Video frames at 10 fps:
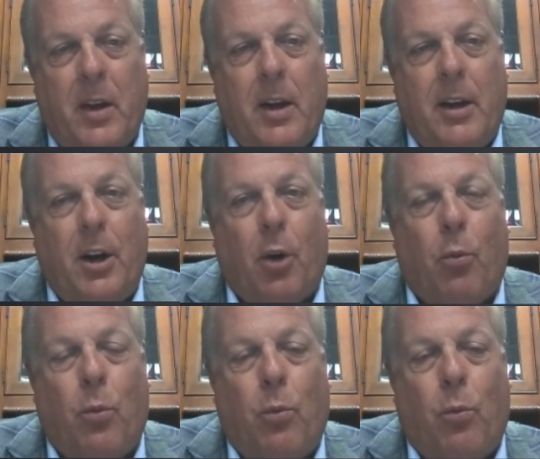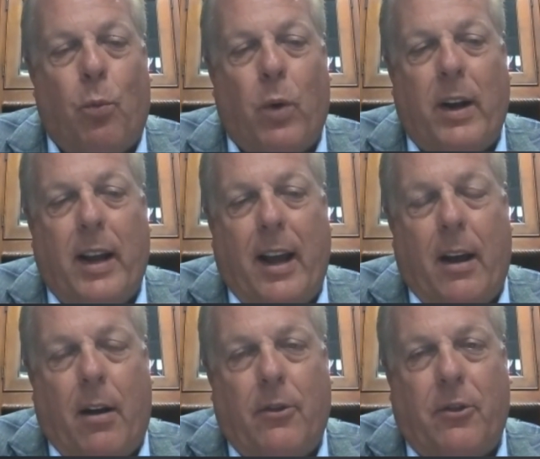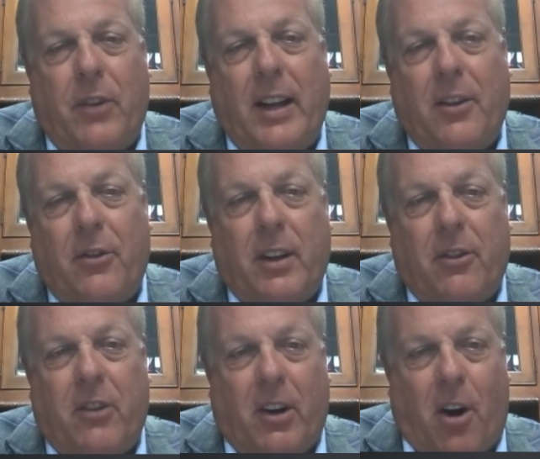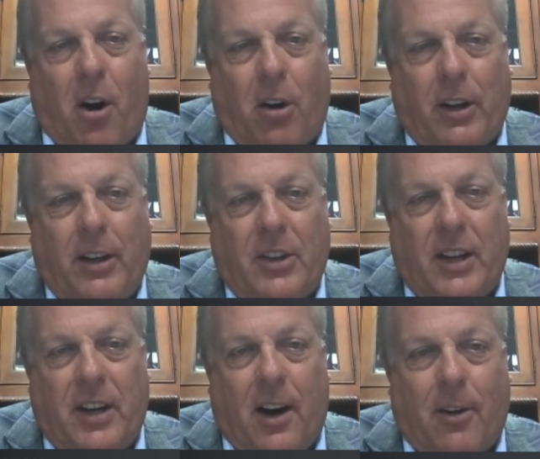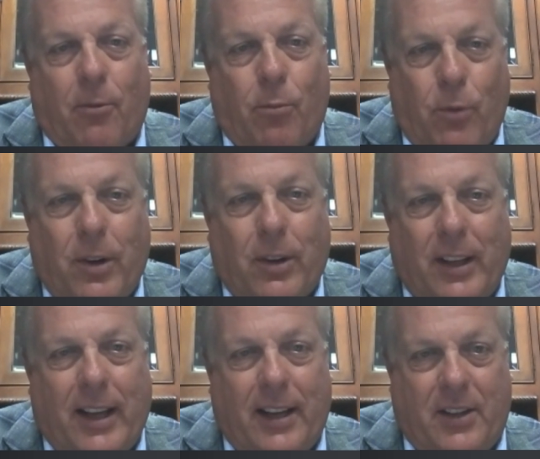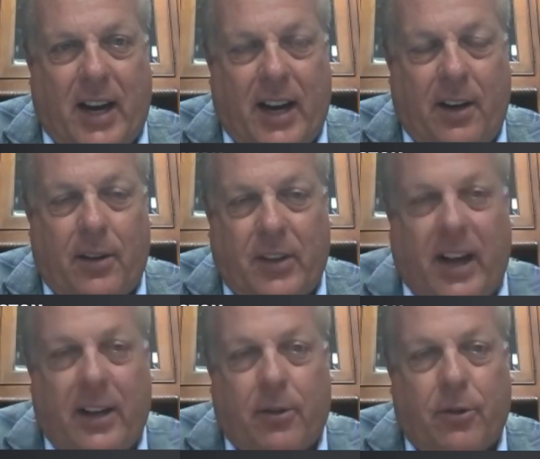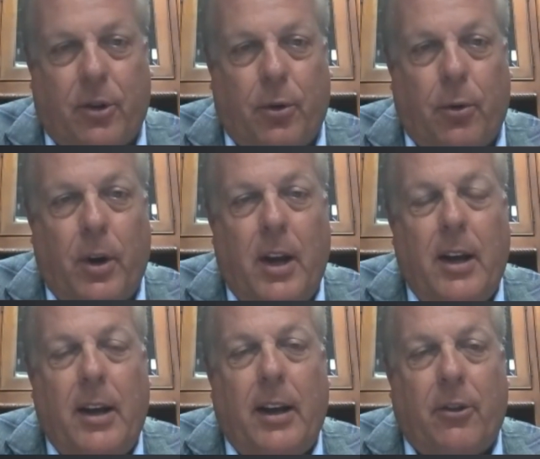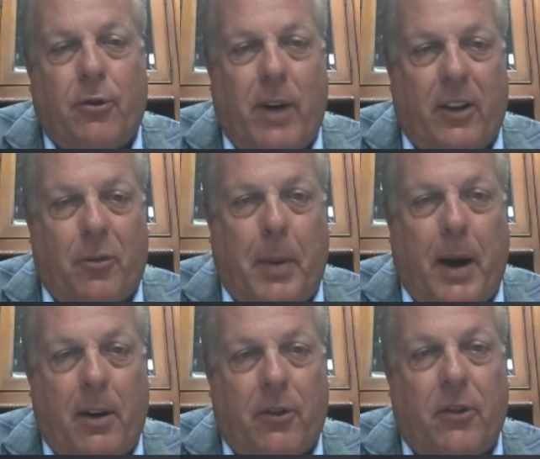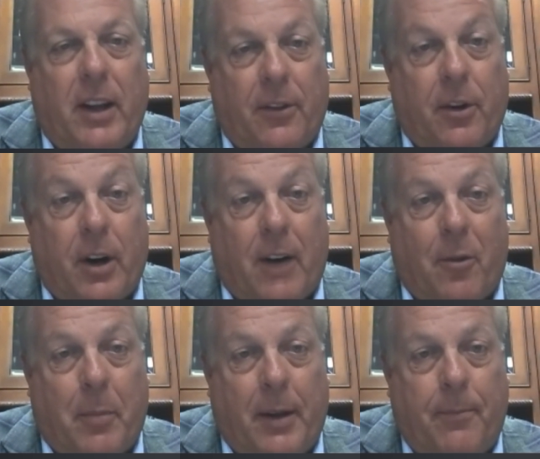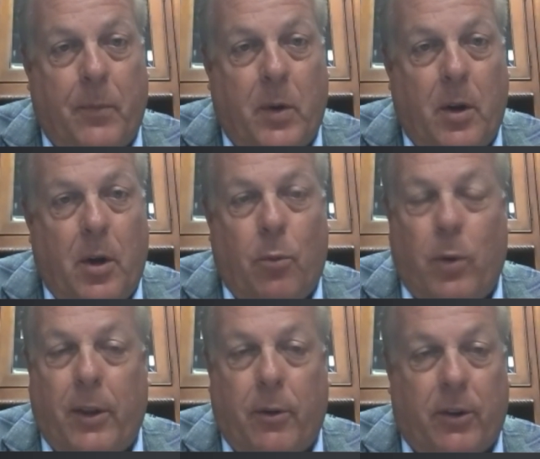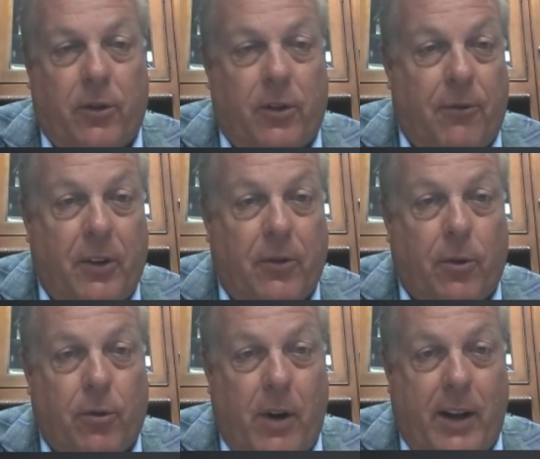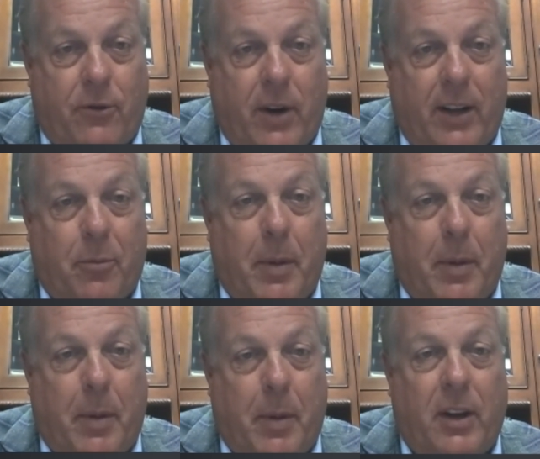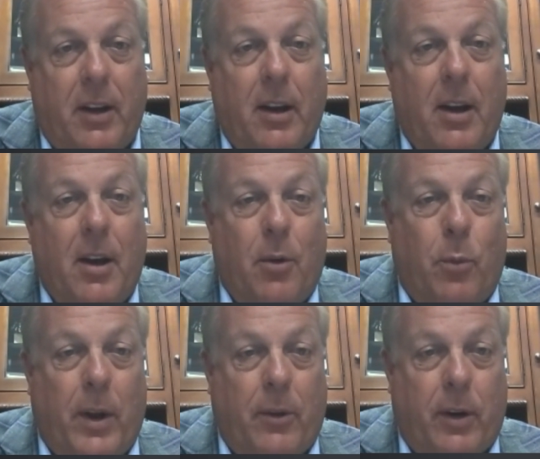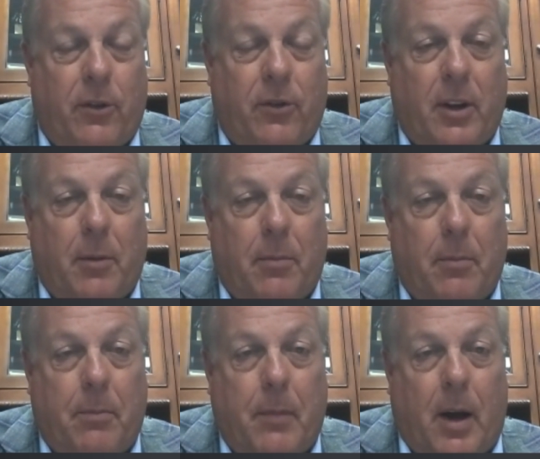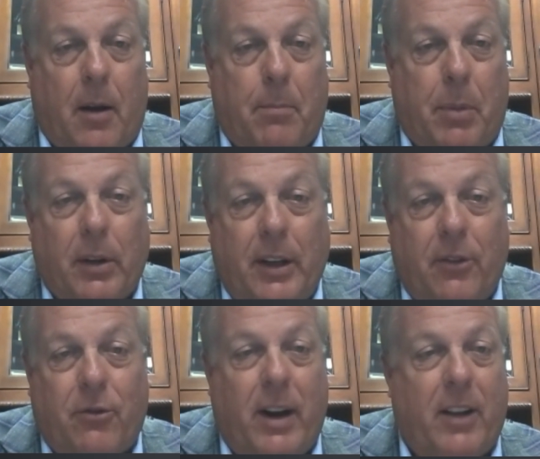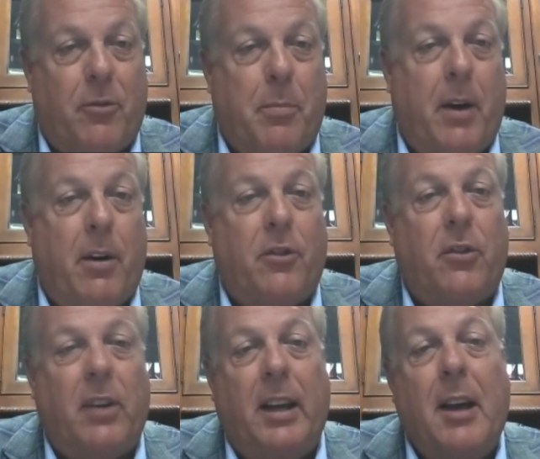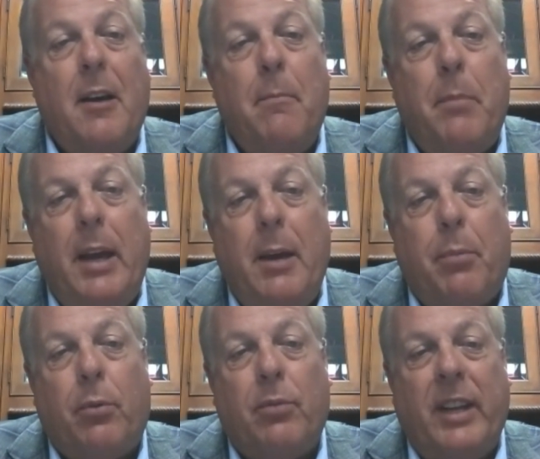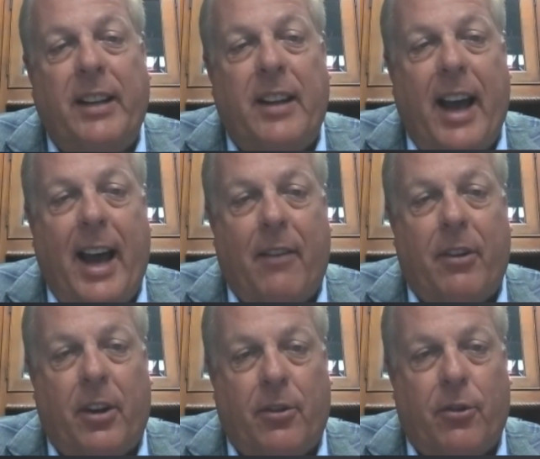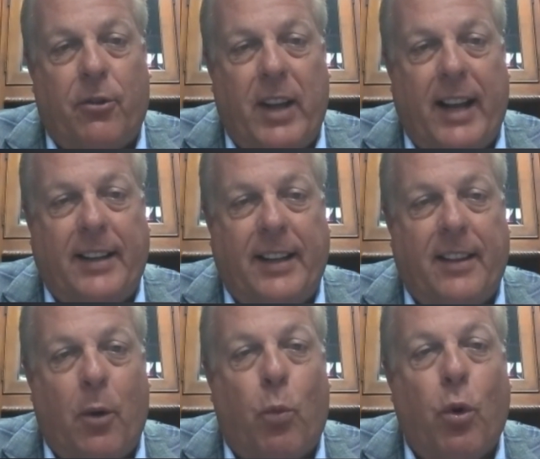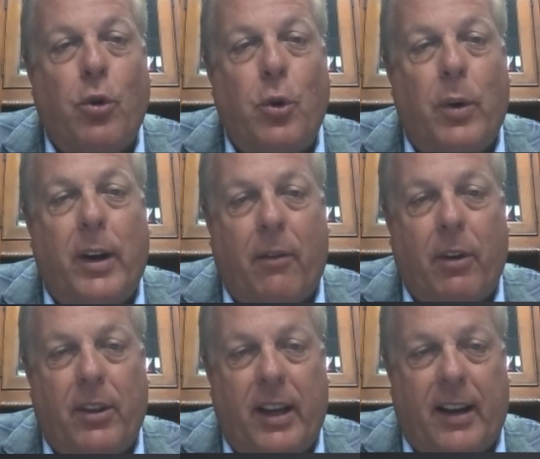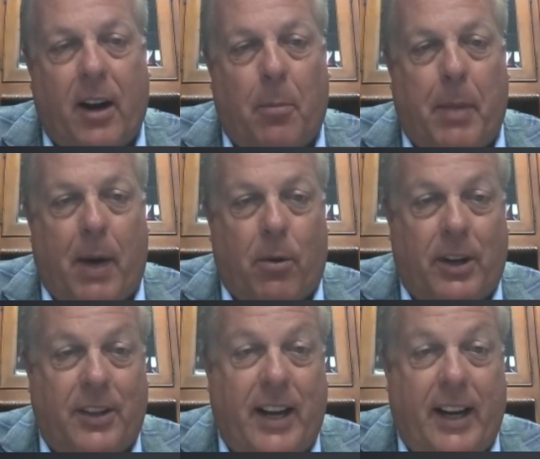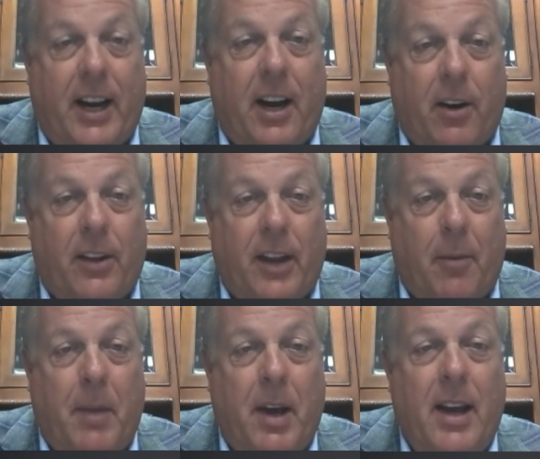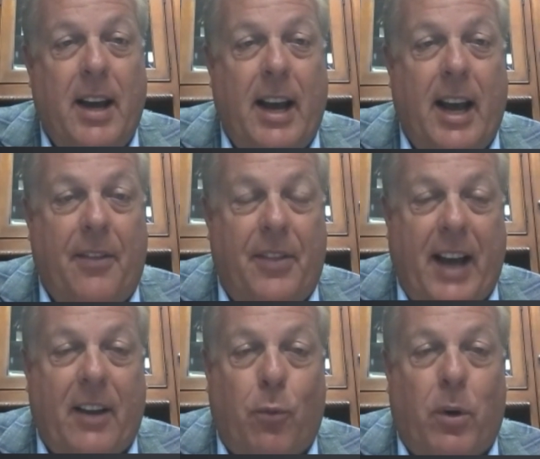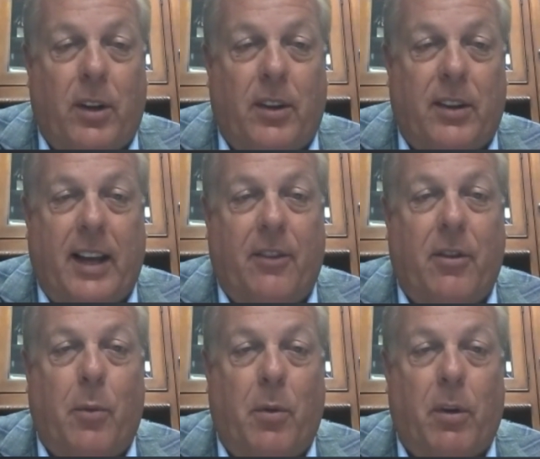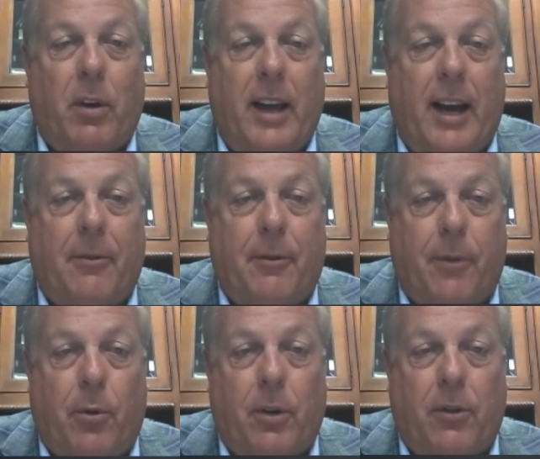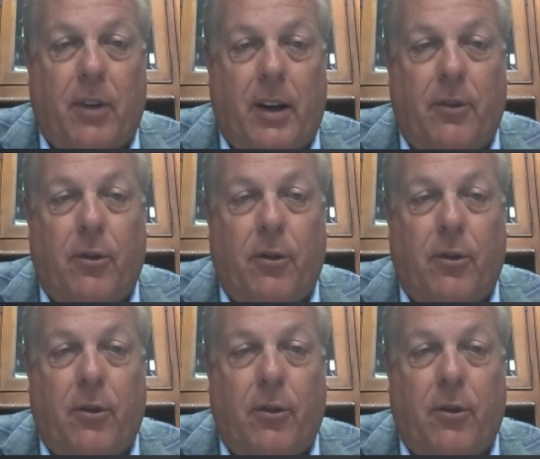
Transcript: You know, what citizens in Arlington are really entitled to is transparency in their government, whether it's the fiscal transparency, whether it's the uh, police transparency. People need to have an understanding that we're doing everything in our power to take care of them. And that's one of the things that we really have to focus on.